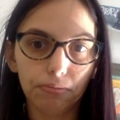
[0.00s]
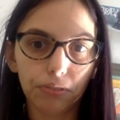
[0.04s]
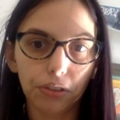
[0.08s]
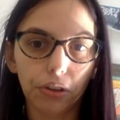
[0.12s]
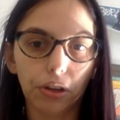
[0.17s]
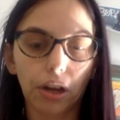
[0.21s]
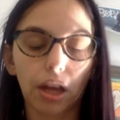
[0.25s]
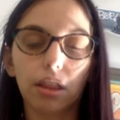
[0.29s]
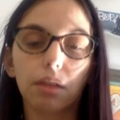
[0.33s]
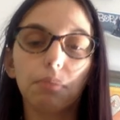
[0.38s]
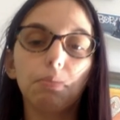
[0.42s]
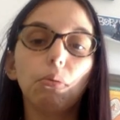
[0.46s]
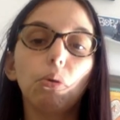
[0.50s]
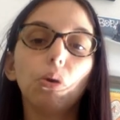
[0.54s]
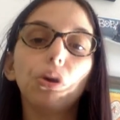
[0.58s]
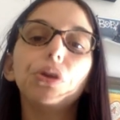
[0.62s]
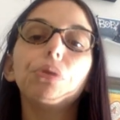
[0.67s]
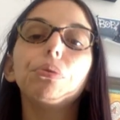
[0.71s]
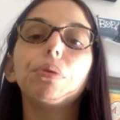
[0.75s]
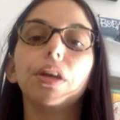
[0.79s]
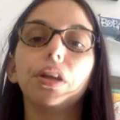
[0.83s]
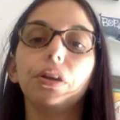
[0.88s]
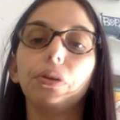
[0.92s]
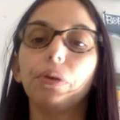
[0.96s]
Okay, the more
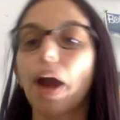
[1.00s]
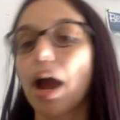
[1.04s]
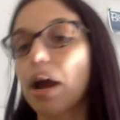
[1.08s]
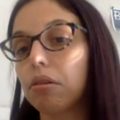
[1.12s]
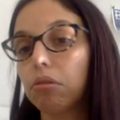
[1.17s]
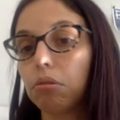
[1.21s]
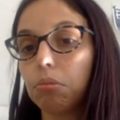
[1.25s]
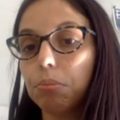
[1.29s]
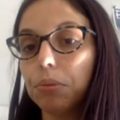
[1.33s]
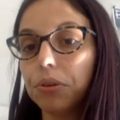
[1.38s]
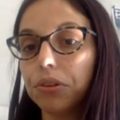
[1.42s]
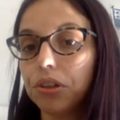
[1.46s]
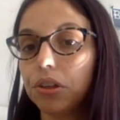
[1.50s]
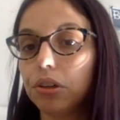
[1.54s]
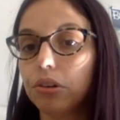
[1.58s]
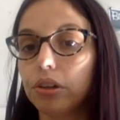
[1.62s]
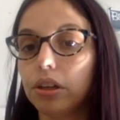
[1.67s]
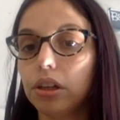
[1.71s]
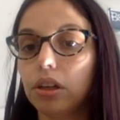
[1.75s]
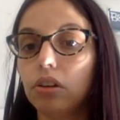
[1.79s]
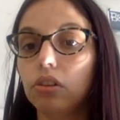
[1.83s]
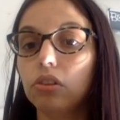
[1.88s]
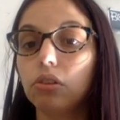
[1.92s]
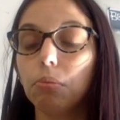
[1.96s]
you interact with
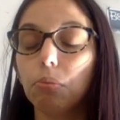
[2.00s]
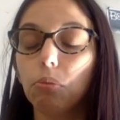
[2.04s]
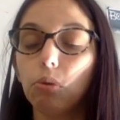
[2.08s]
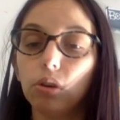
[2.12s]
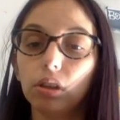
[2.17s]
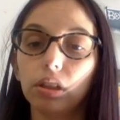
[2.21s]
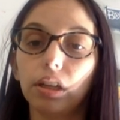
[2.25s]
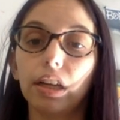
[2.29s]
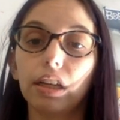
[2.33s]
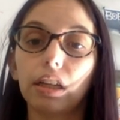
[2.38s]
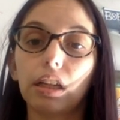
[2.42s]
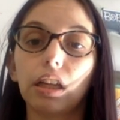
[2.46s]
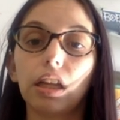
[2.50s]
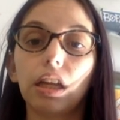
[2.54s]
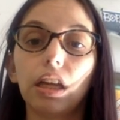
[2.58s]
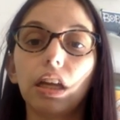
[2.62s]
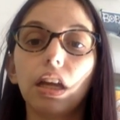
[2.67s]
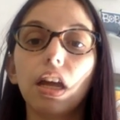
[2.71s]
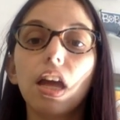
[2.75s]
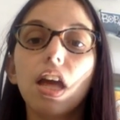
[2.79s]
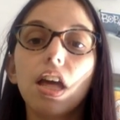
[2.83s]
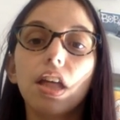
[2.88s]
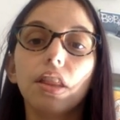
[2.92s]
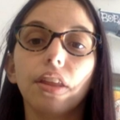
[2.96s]
material, the more
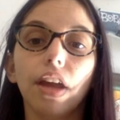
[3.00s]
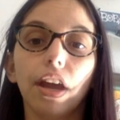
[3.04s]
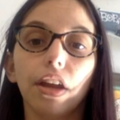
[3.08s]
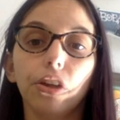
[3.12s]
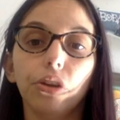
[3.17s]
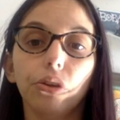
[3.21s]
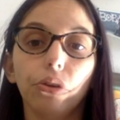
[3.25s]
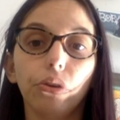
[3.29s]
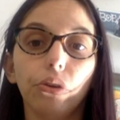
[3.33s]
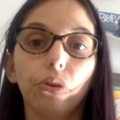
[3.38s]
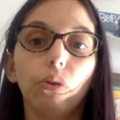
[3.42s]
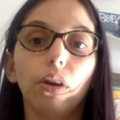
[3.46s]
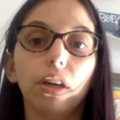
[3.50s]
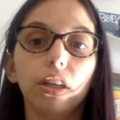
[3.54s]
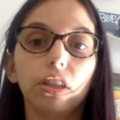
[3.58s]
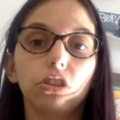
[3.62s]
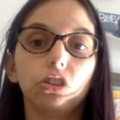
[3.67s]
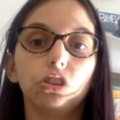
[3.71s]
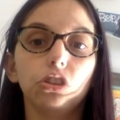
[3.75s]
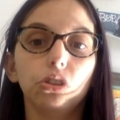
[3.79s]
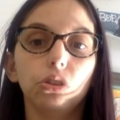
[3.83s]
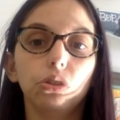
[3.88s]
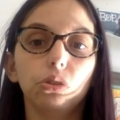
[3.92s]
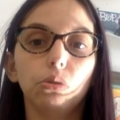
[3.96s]
likely that you're going
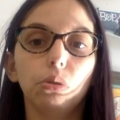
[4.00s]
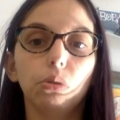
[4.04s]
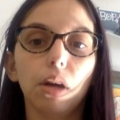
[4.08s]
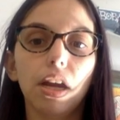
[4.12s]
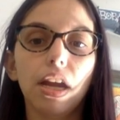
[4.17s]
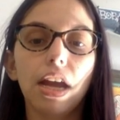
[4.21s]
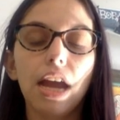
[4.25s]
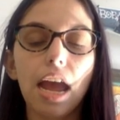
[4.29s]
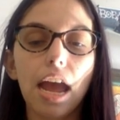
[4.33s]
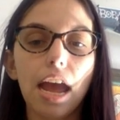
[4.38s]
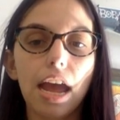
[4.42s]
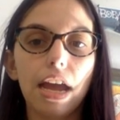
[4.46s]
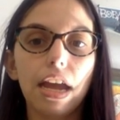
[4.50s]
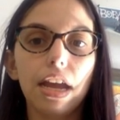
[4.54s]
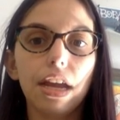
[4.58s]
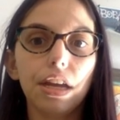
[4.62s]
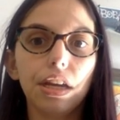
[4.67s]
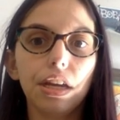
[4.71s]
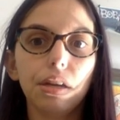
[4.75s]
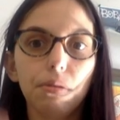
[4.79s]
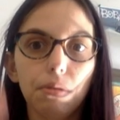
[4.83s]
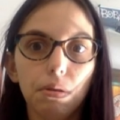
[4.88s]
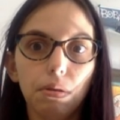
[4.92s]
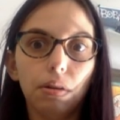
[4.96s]
to
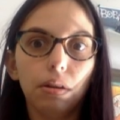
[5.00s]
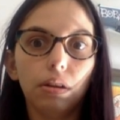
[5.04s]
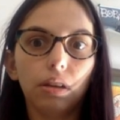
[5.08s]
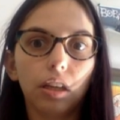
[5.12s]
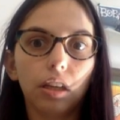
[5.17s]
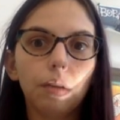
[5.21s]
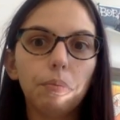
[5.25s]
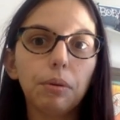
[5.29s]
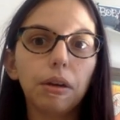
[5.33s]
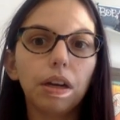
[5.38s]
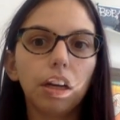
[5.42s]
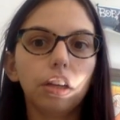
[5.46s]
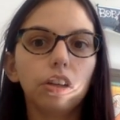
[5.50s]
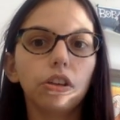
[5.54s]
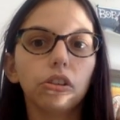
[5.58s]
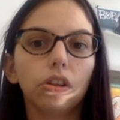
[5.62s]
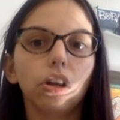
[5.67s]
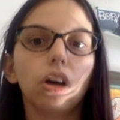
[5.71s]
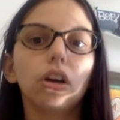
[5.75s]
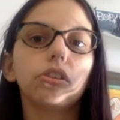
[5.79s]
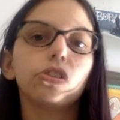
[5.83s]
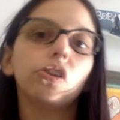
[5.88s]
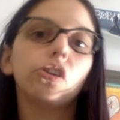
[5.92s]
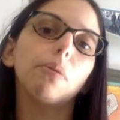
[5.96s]
A, keep it in your
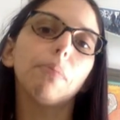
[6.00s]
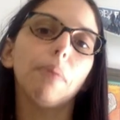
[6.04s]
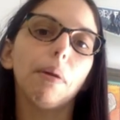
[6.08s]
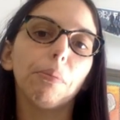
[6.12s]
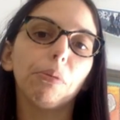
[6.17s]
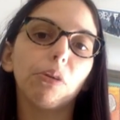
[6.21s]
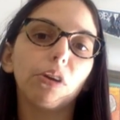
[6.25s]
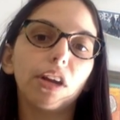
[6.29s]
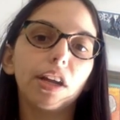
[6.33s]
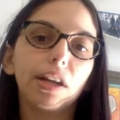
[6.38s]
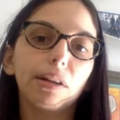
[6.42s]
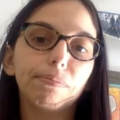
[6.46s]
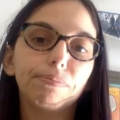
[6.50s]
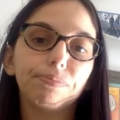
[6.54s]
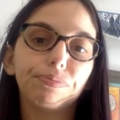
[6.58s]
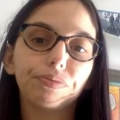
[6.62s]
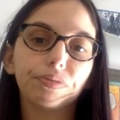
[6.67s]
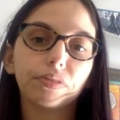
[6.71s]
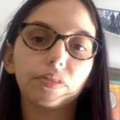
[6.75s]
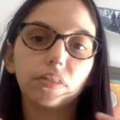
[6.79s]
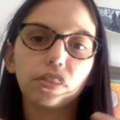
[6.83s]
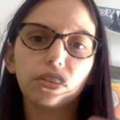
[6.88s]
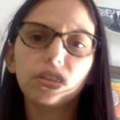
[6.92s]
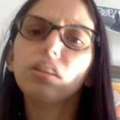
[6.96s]
long term memory
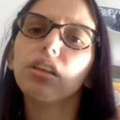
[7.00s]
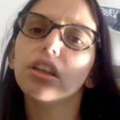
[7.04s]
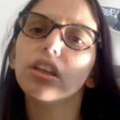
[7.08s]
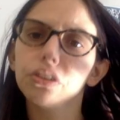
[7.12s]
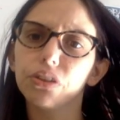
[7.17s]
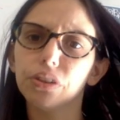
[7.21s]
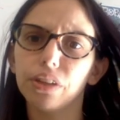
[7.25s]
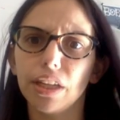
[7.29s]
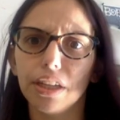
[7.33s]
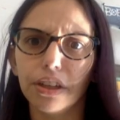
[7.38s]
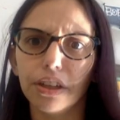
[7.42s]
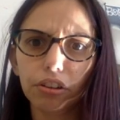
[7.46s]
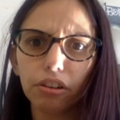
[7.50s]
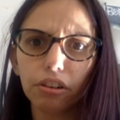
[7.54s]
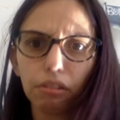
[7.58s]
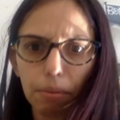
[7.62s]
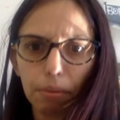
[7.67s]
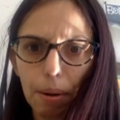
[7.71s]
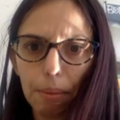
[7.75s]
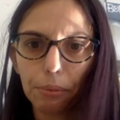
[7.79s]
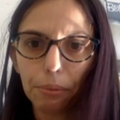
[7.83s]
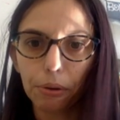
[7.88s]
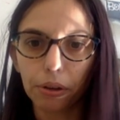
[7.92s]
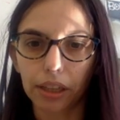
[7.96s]
so that you can
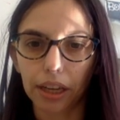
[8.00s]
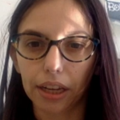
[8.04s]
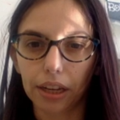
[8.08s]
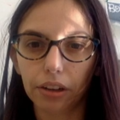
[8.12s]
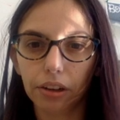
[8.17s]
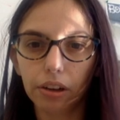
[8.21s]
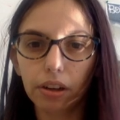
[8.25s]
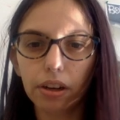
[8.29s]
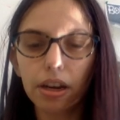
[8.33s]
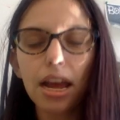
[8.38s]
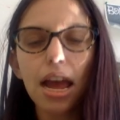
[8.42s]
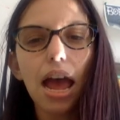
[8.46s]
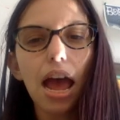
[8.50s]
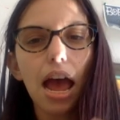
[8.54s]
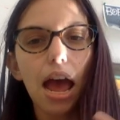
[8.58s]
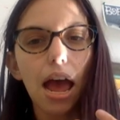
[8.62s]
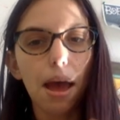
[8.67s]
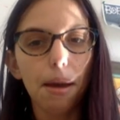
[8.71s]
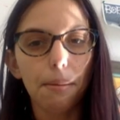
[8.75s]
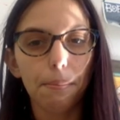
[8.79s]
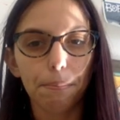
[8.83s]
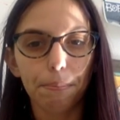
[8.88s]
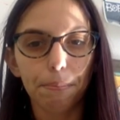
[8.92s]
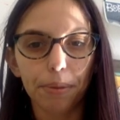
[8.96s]
remember it later,
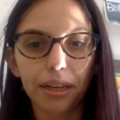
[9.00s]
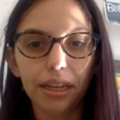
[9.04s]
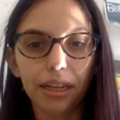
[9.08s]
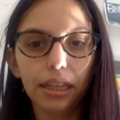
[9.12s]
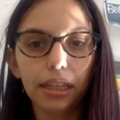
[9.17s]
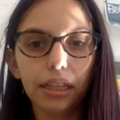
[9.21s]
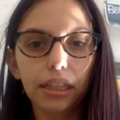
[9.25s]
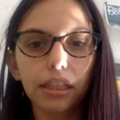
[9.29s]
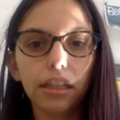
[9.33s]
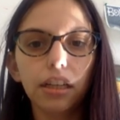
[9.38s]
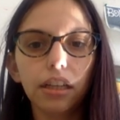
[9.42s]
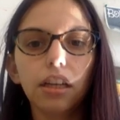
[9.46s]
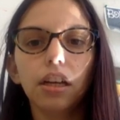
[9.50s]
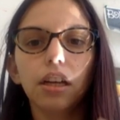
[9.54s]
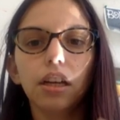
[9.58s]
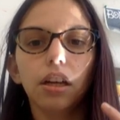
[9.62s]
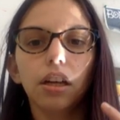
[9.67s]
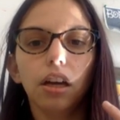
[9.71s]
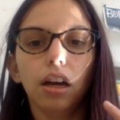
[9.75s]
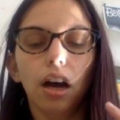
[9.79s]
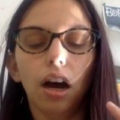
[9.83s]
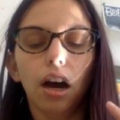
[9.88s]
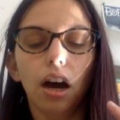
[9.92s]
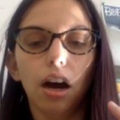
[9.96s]
and B,
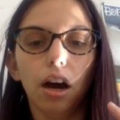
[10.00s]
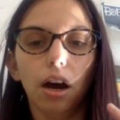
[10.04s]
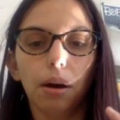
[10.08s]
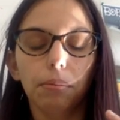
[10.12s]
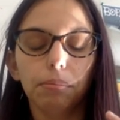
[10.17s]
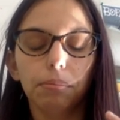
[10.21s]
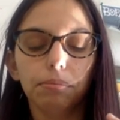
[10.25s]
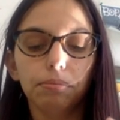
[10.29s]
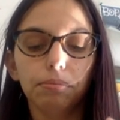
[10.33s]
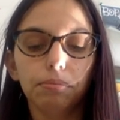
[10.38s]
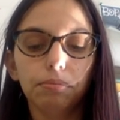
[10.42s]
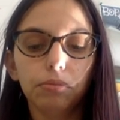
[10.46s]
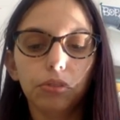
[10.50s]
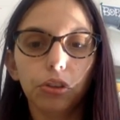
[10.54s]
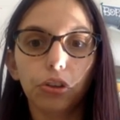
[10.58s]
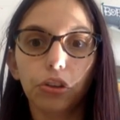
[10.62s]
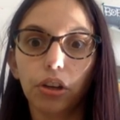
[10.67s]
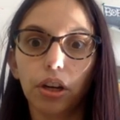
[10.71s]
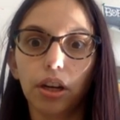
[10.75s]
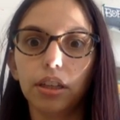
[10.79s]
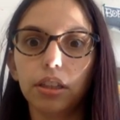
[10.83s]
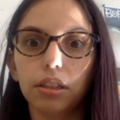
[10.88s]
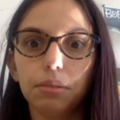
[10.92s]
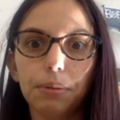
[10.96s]
um, you're
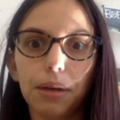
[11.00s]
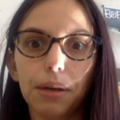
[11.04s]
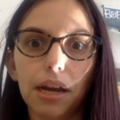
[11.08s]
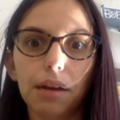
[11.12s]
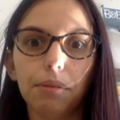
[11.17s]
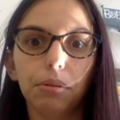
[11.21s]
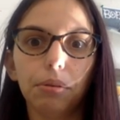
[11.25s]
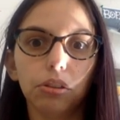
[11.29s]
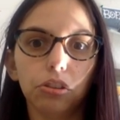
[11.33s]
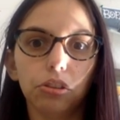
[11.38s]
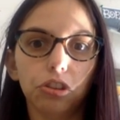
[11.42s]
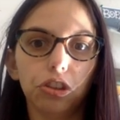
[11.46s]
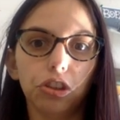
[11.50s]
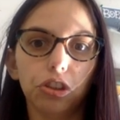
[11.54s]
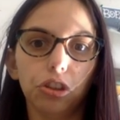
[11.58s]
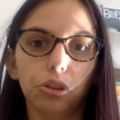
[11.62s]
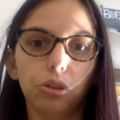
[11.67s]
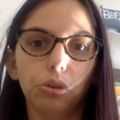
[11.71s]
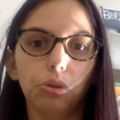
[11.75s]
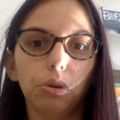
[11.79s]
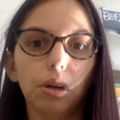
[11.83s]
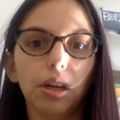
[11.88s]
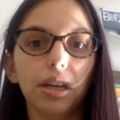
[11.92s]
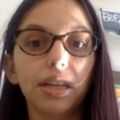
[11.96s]
going to be able
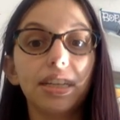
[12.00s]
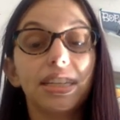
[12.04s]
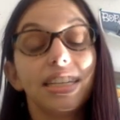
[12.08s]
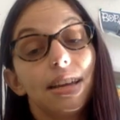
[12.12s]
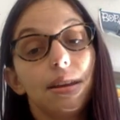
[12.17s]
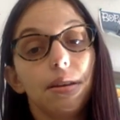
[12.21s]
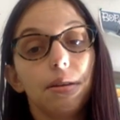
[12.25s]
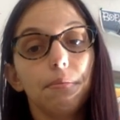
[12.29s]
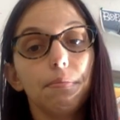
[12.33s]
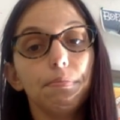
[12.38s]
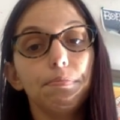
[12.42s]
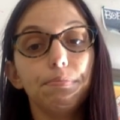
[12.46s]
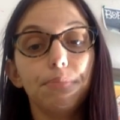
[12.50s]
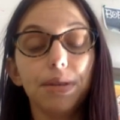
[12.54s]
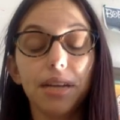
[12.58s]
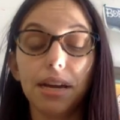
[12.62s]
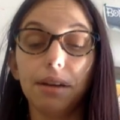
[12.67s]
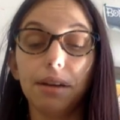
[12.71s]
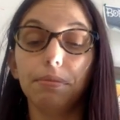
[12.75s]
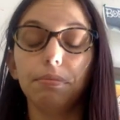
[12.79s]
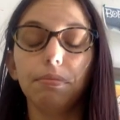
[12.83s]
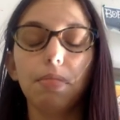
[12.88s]
to be,